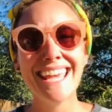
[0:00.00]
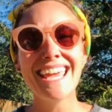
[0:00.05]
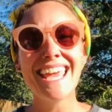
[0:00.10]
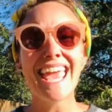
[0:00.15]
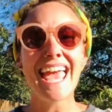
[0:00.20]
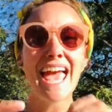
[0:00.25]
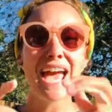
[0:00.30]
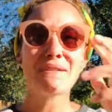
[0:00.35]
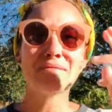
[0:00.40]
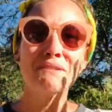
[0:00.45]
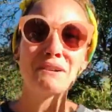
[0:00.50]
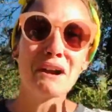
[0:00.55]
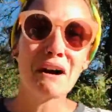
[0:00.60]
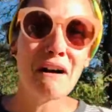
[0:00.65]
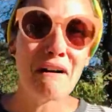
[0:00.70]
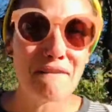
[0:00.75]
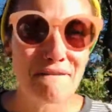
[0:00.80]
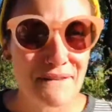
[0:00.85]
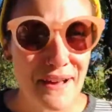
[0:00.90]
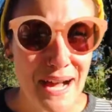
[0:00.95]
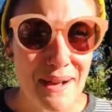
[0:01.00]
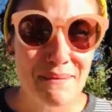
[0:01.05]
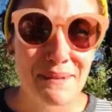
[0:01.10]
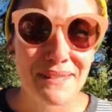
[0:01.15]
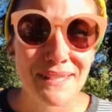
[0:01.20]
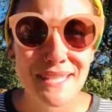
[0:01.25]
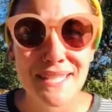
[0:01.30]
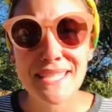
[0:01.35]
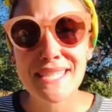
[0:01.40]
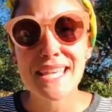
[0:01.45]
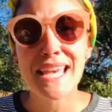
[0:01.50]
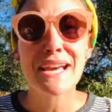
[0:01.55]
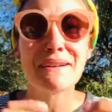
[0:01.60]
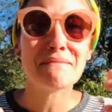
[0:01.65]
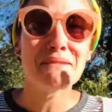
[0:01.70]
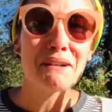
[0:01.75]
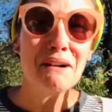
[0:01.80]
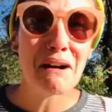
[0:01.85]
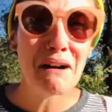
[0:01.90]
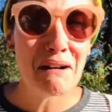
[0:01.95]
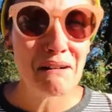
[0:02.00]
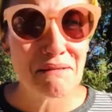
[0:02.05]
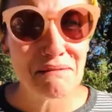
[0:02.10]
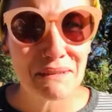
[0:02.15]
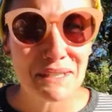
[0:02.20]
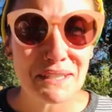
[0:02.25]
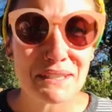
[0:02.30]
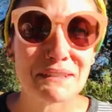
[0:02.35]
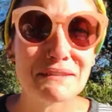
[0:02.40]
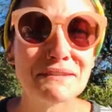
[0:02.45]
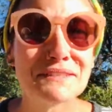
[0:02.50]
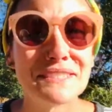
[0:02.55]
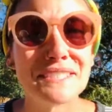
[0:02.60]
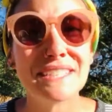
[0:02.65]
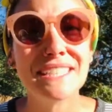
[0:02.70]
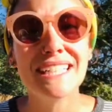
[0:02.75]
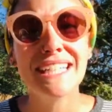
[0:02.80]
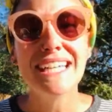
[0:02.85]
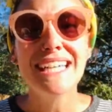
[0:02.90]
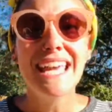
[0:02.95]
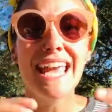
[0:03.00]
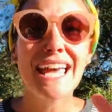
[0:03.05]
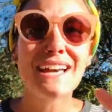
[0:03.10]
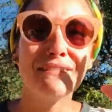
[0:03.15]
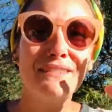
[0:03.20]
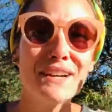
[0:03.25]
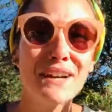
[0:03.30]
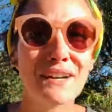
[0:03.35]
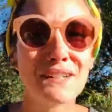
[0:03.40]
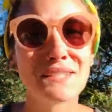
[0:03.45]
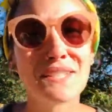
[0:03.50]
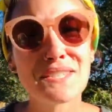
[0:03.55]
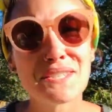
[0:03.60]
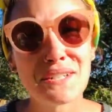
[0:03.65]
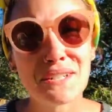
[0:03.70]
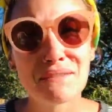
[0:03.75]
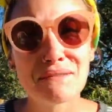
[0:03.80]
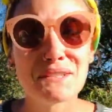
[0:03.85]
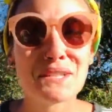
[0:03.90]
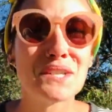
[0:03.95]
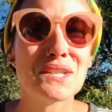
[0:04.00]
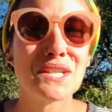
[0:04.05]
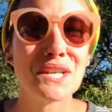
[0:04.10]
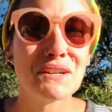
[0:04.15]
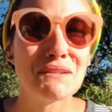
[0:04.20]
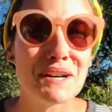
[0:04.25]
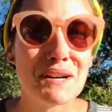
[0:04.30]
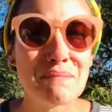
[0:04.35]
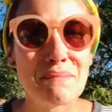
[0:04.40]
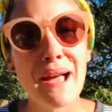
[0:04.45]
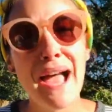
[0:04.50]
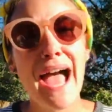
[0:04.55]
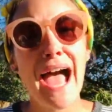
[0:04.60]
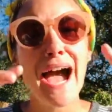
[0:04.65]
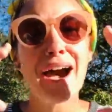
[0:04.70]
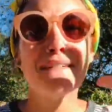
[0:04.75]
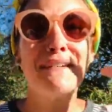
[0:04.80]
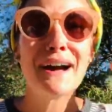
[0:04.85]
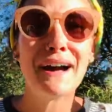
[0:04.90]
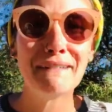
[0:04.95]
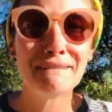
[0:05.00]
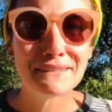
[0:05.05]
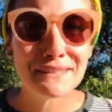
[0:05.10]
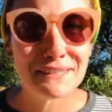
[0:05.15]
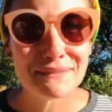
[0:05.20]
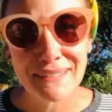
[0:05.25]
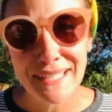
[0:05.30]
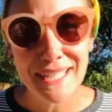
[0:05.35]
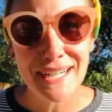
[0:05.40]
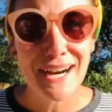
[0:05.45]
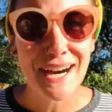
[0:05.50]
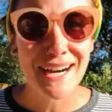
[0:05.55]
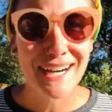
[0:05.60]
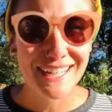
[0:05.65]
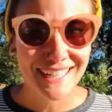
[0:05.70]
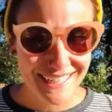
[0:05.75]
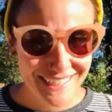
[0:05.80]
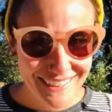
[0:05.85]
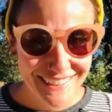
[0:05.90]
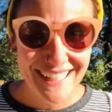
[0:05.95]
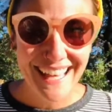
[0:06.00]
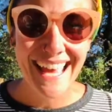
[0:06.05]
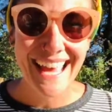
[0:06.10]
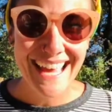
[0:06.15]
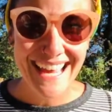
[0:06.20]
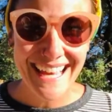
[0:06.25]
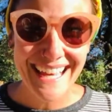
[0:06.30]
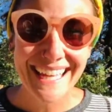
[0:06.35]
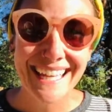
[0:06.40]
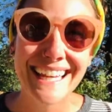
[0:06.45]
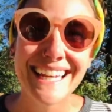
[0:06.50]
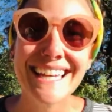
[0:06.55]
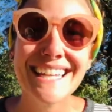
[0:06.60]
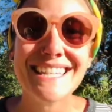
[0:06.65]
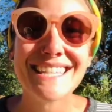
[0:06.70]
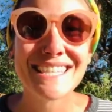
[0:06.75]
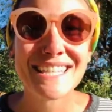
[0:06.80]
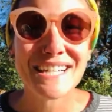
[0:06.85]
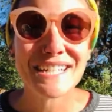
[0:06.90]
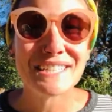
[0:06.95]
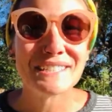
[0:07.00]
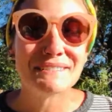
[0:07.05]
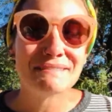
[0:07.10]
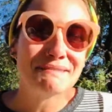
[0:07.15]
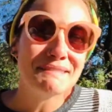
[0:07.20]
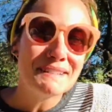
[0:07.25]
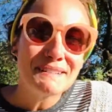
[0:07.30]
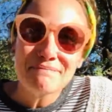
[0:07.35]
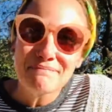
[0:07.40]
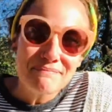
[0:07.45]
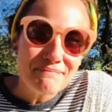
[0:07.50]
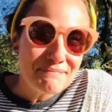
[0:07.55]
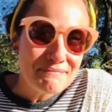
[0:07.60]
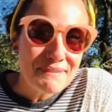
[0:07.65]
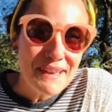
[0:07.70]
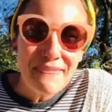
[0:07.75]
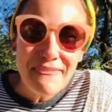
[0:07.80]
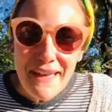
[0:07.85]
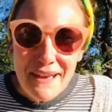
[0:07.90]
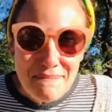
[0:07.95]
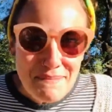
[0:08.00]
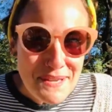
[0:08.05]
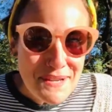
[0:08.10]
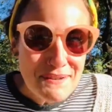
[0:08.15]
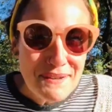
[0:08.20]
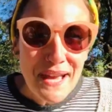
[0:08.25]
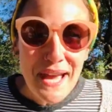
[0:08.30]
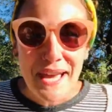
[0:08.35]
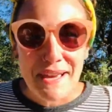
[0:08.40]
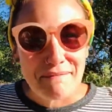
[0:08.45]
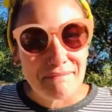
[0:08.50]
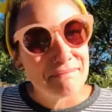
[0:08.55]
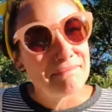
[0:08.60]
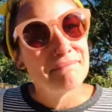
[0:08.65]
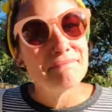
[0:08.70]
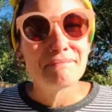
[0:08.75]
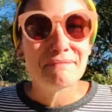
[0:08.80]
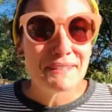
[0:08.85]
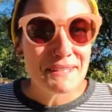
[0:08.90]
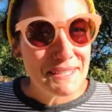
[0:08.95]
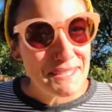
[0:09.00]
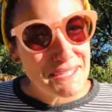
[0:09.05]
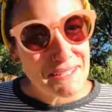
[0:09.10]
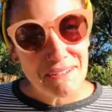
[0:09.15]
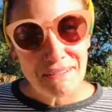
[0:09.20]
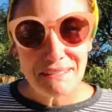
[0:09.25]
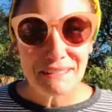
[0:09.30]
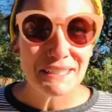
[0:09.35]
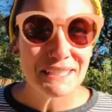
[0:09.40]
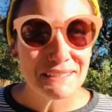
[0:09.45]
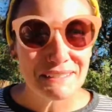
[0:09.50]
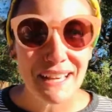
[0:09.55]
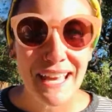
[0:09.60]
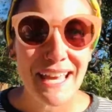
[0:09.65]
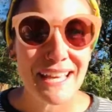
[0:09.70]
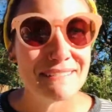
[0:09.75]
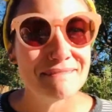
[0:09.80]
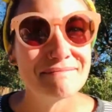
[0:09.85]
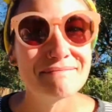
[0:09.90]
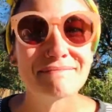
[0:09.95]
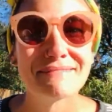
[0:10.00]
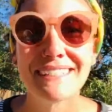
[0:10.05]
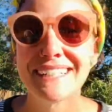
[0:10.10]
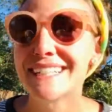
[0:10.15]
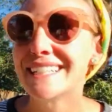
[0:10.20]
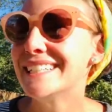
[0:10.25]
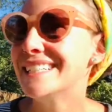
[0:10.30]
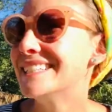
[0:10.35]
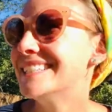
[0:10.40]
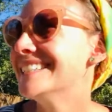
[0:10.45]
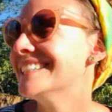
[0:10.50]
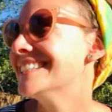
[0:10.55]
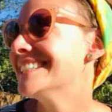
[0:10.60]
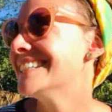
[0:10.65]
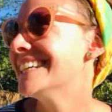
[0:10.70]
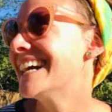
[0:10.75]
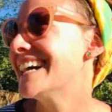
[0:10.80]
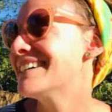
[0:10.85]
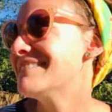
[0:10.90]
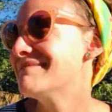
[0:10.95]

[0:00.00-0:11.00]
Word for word: and we're all fabulous and we're all wonderful and we all deserve to show up however we are, okay? So let that be okay. It's totally okay. Uh, yeah.